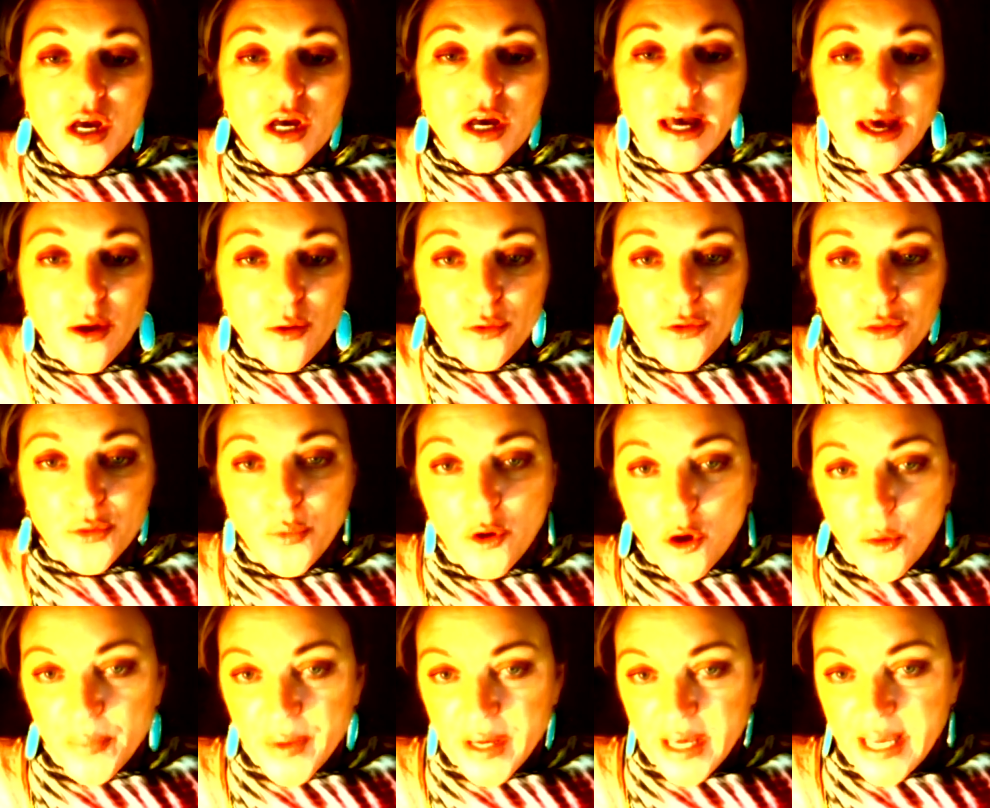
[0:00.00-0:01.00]
health,
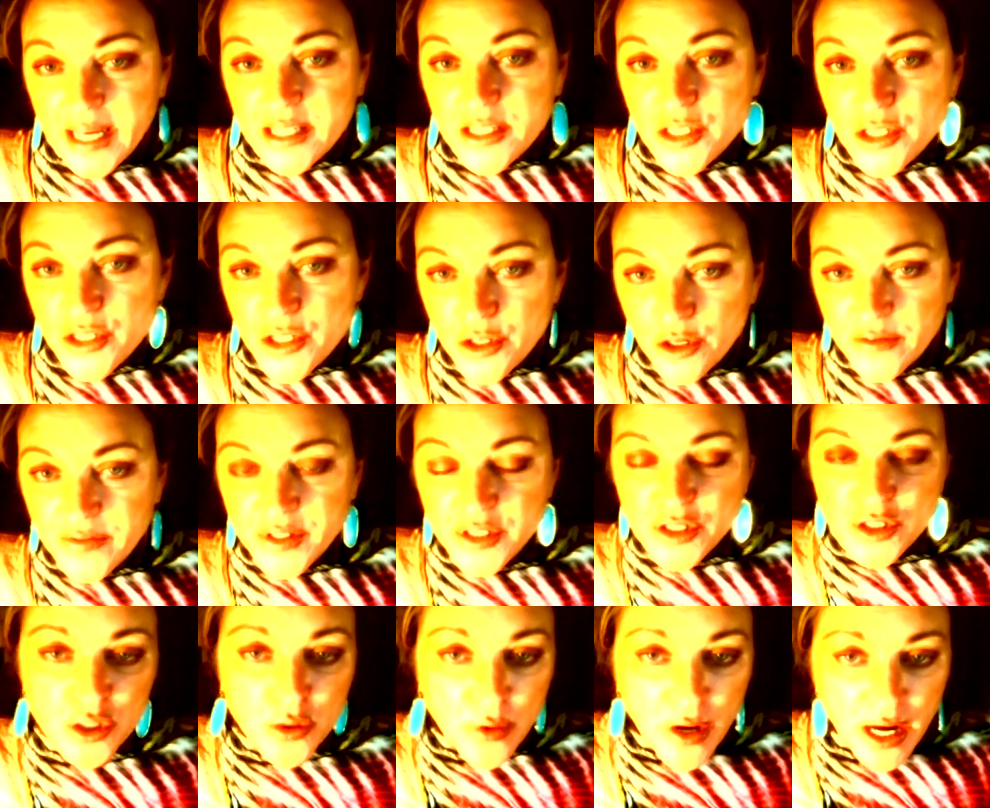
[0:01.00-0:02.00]
well-being, and service
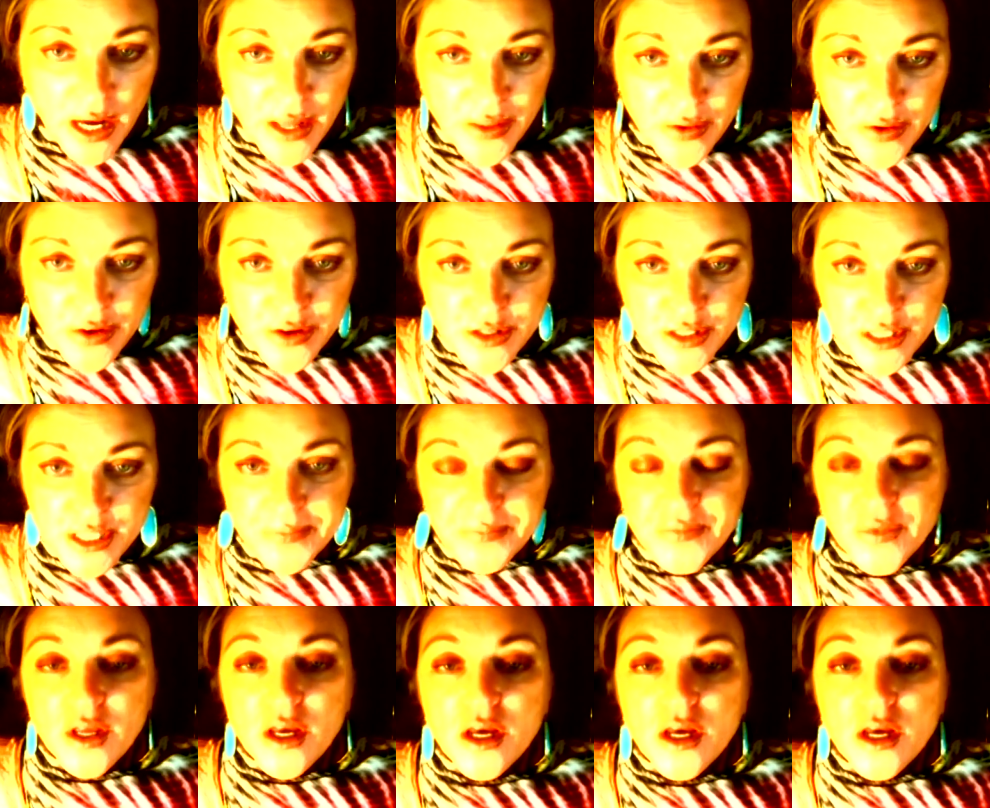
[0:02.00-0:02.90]
to others.